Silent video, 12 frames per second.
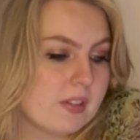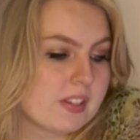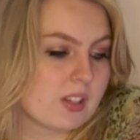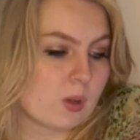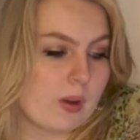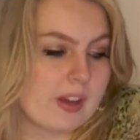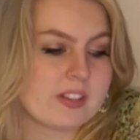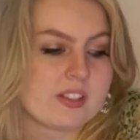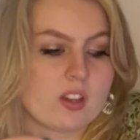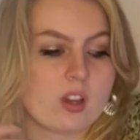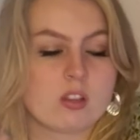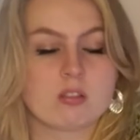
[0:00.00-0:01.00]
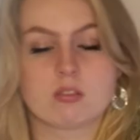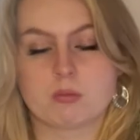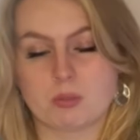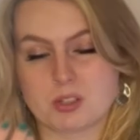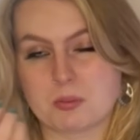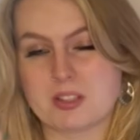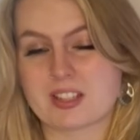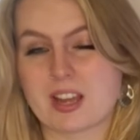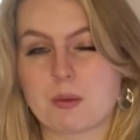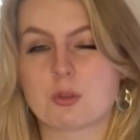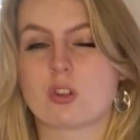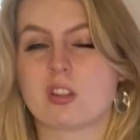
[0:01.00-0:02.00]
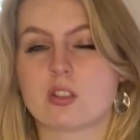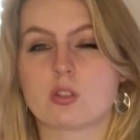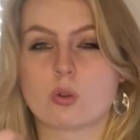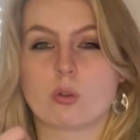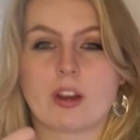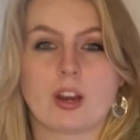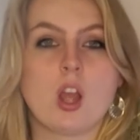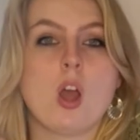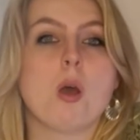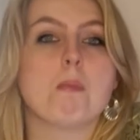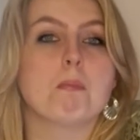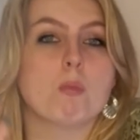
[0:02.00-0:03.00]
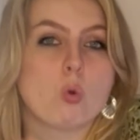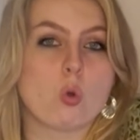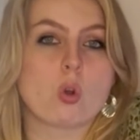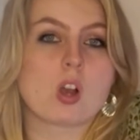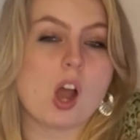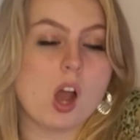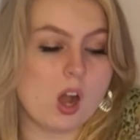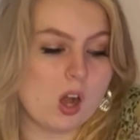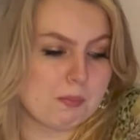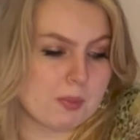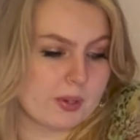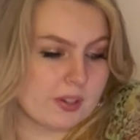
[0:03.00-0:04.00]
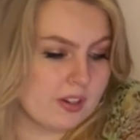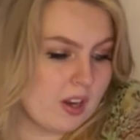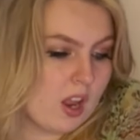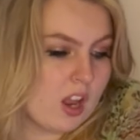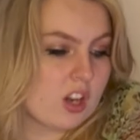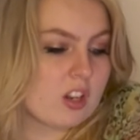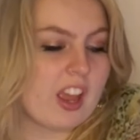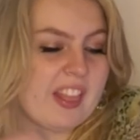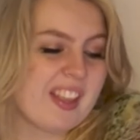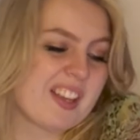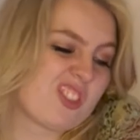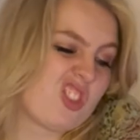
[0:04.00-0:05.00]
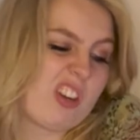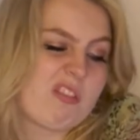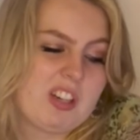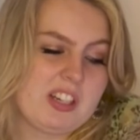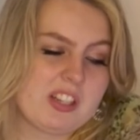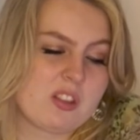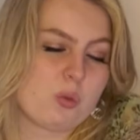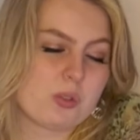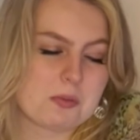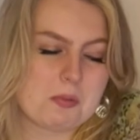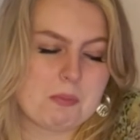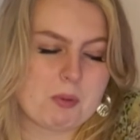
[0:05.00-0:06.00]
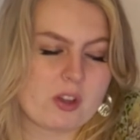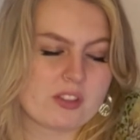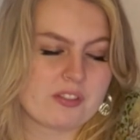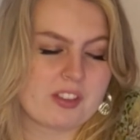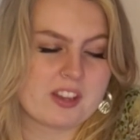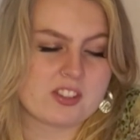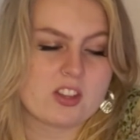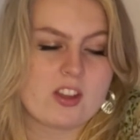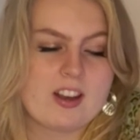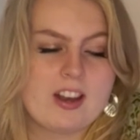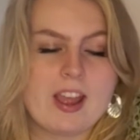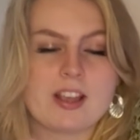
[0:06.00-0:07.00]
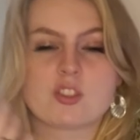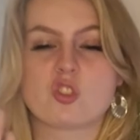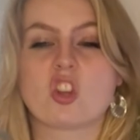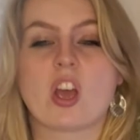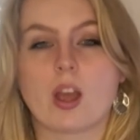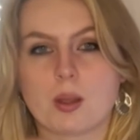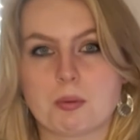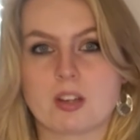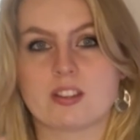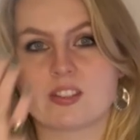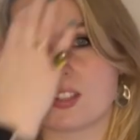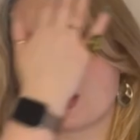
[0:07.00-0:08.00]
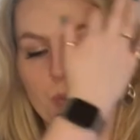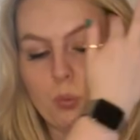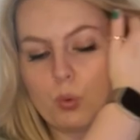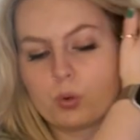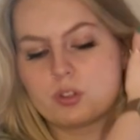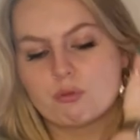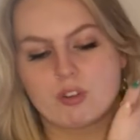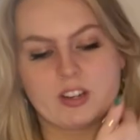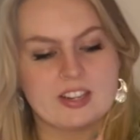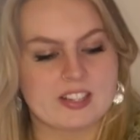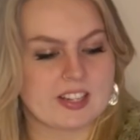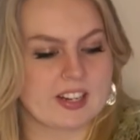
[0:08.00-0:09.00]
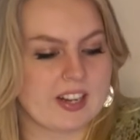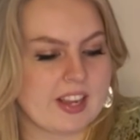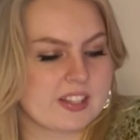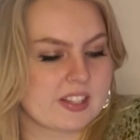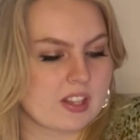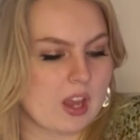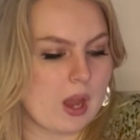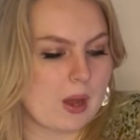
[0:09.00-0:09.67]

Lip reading: sequester, which means capturing and storing more carbon. And that's generally thought to be because of things like less turbulence in the water, releasing less